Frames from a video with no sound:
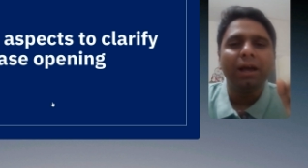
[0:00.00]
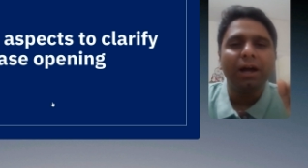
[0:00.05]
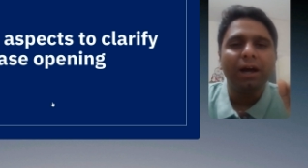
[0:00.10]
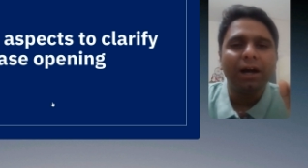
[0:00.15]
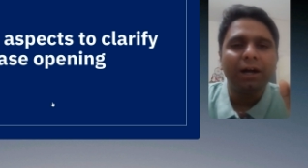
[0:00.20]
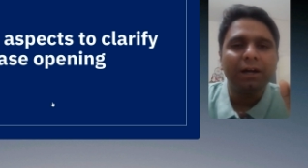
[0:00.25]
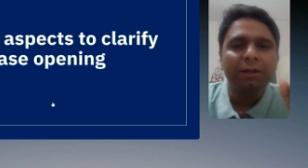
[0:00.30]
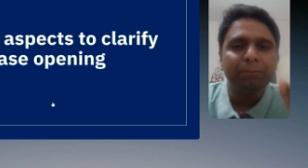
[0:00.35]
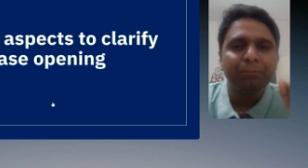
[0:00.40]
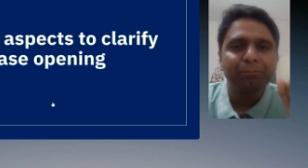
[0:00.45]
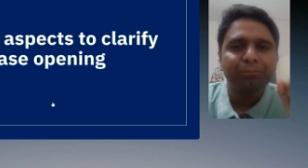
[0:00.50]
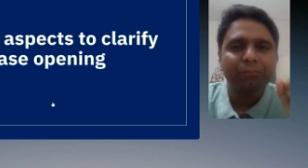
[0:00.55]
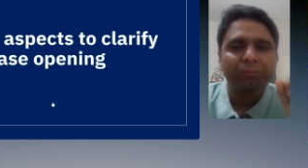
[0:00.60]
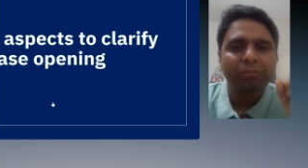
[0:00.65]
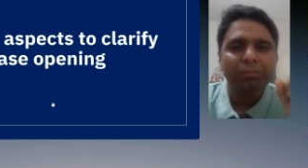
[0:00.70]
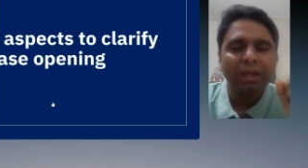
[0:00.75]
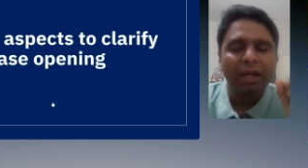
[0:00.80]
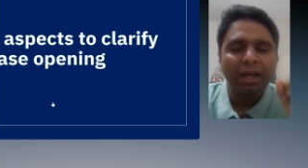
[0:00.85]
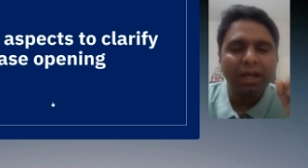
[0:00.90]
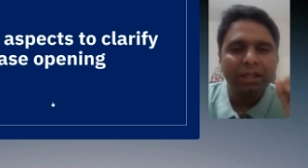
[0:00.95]
Um,
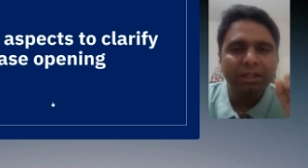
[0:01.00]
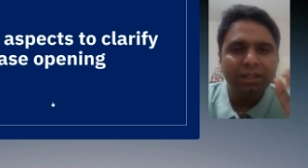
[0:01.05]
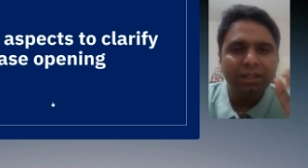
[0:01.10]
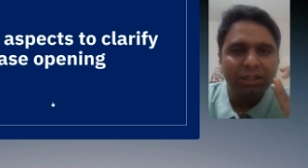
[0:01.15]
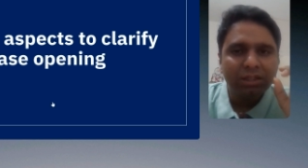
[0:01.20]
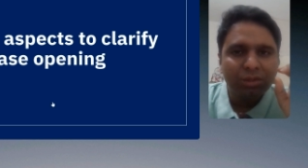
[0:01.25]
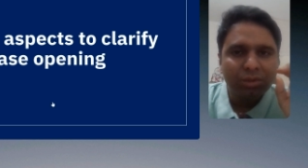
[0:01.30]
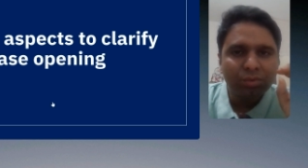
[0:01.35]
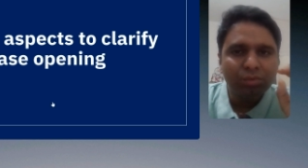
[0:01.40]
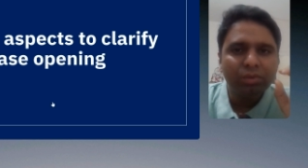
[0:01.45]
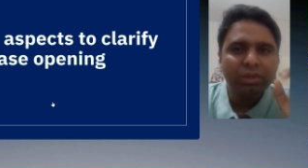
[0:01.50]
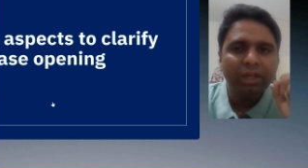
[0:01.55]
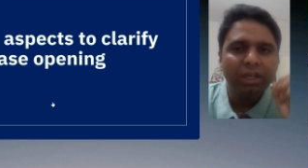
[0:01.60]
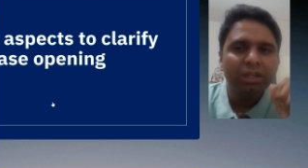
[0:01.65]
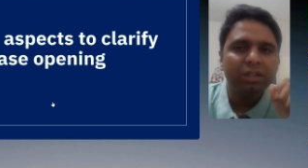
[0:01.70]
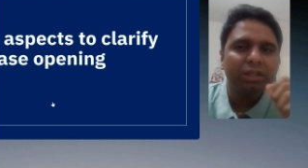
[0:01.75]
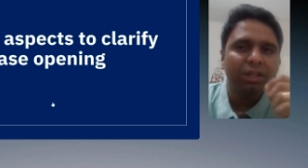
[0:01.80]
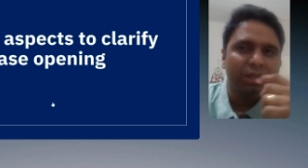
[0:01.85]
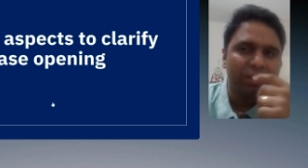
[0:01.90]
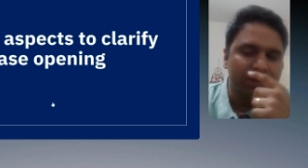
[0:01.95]
and the two
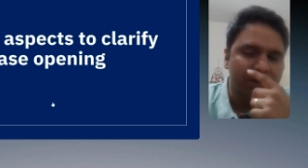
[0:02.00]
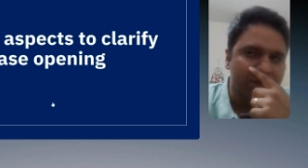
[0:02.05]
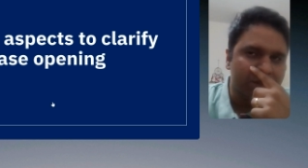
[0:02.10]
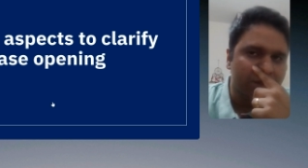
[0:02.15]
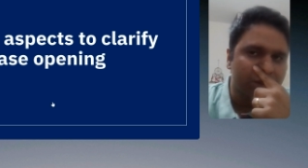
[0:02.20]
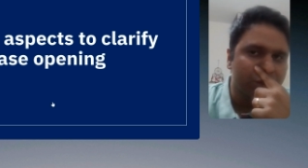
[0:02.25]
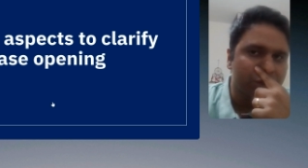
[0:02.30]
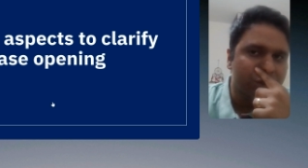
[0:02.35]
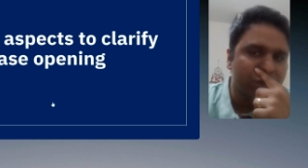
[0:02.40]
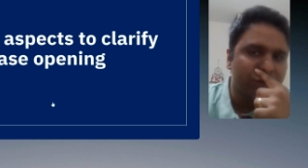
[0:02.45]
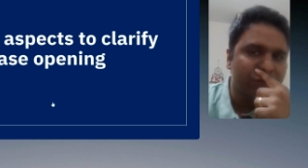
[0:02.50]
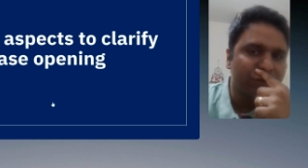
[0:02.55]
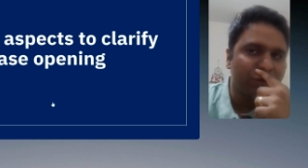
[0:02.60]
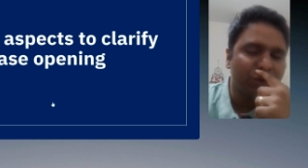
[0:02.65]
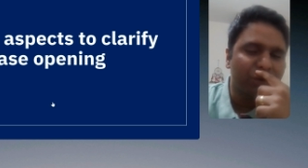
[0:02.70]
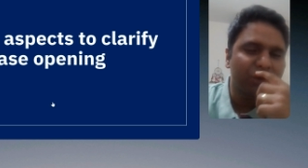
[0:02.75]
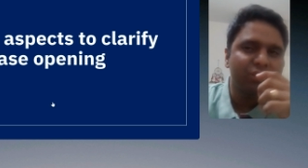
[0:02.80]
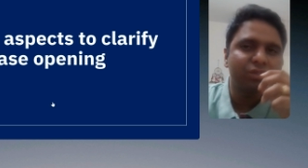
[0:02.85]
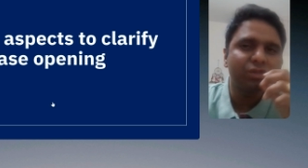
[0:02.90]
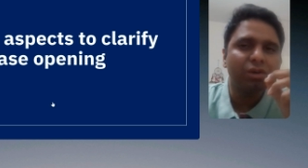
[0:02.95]
key things you should
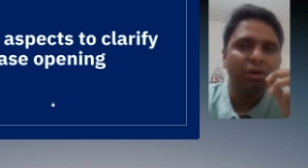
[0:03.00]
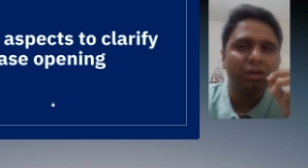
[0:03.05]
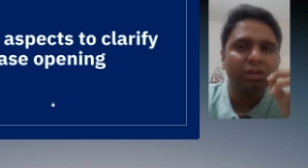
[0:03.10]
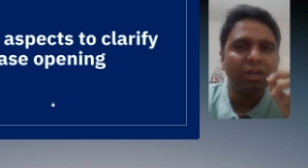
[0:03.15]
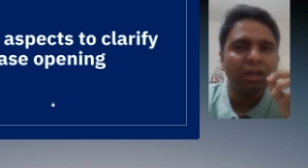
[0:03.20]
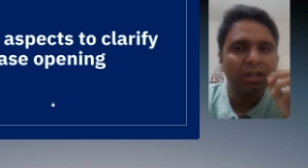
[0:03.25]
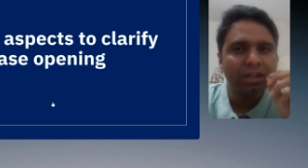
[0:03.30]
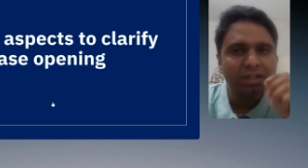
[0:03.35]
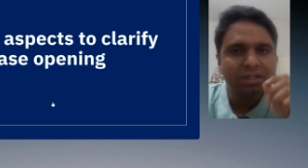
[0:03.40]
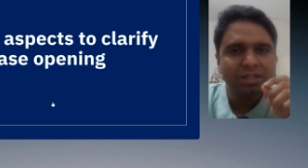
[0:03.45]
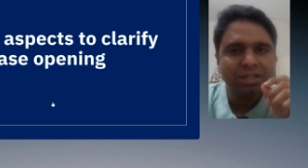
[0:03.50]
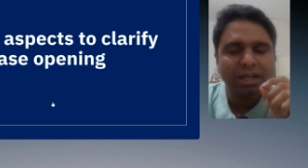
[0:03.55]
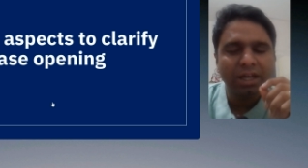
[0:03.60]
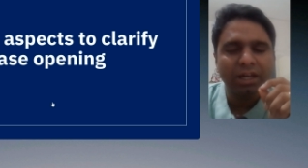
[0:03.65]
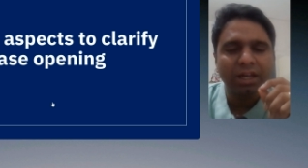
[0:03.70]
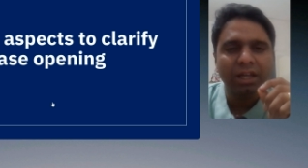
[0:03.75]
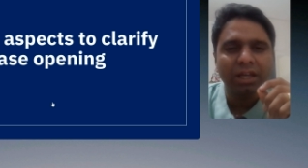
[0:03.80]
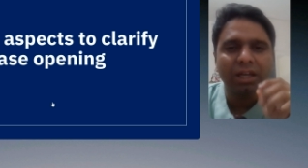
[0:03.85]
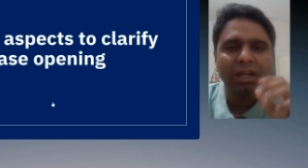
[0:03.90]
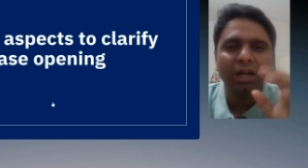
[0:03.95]
focus on
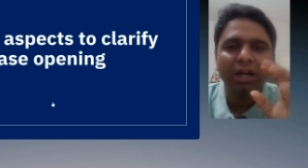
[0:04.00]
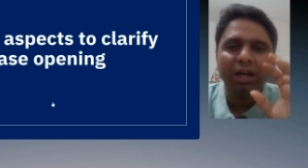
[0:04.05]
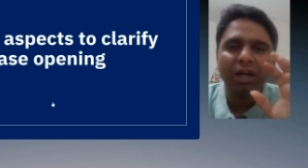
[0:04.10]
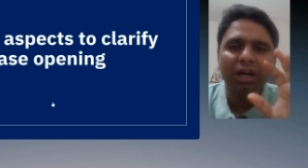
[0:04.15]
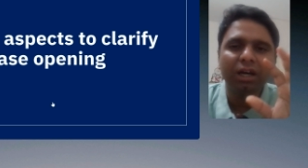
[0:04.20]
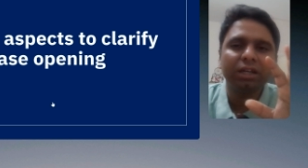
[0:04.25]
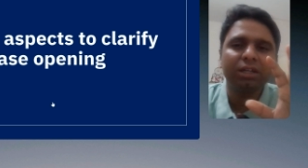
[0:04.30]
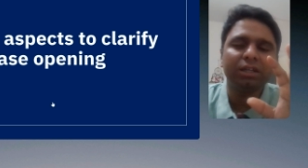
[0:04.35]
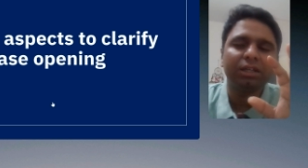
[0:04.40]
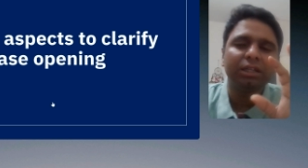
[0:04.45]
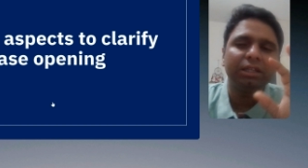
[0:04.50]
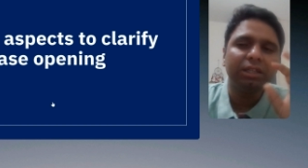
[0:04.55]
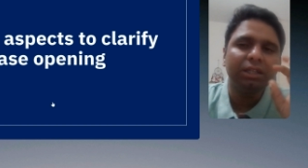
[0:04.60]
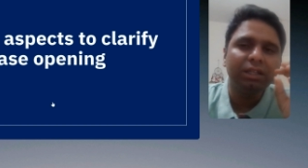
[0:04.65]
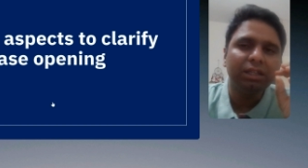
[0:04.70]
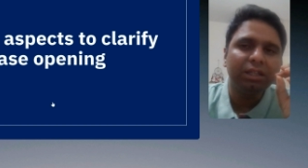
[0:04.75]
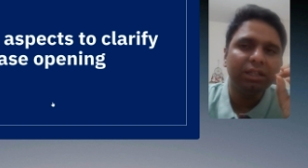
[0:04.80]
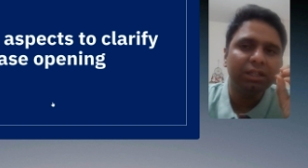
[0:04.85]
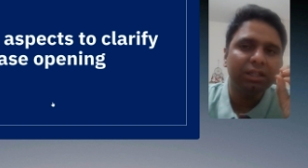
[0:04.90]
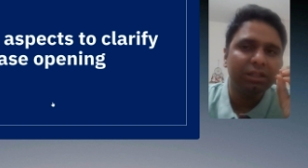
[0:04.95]
understanding are
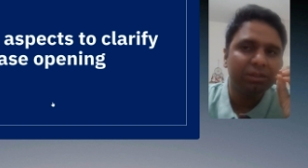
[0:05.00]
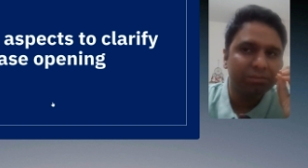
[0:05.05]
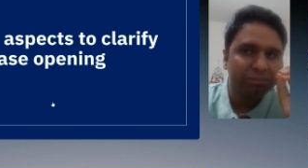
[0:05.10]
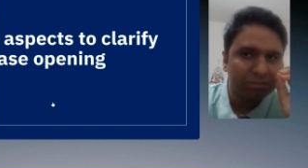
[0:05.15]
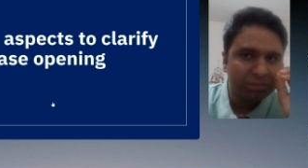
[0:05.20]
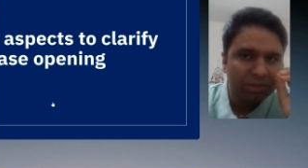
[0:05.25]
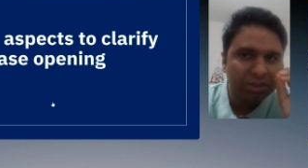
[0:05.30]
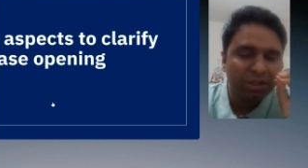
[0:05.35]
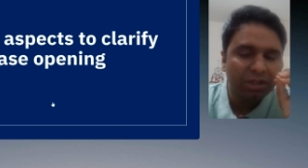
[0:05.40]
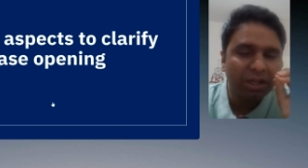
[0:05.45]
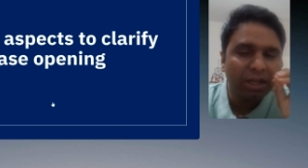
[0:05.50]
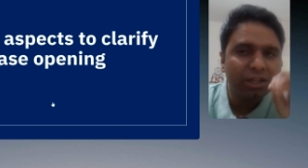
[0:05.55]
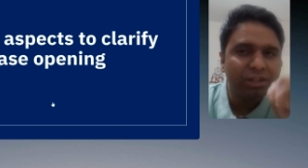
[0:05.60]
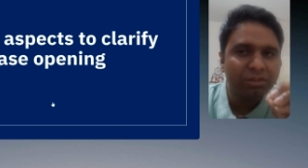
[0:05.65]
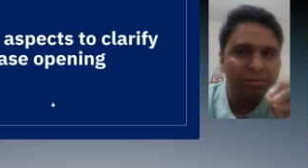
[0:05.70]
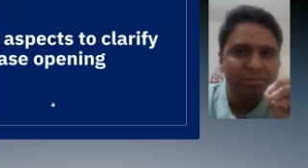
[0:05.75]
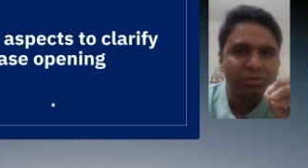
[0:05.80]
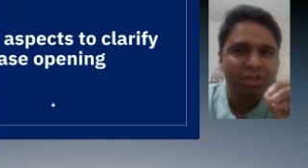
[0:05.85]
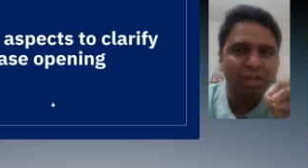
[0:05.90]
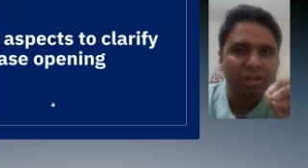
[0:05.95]
the client
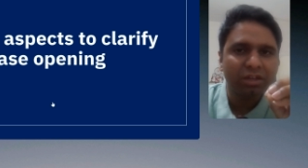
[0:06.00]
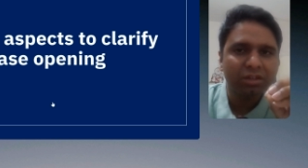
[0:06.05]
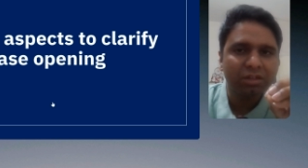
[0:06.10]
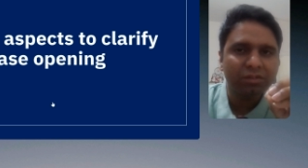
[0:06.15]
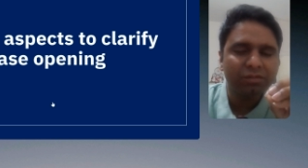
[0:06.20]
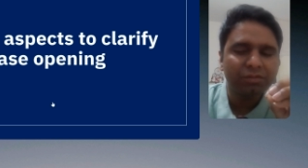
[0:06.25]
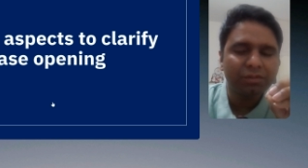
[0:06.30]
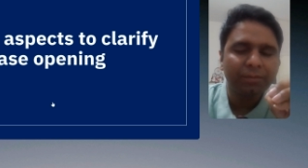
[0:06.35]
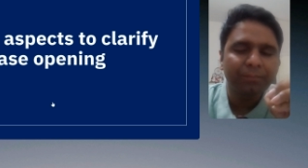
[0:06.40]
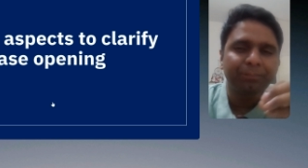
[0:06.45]
objective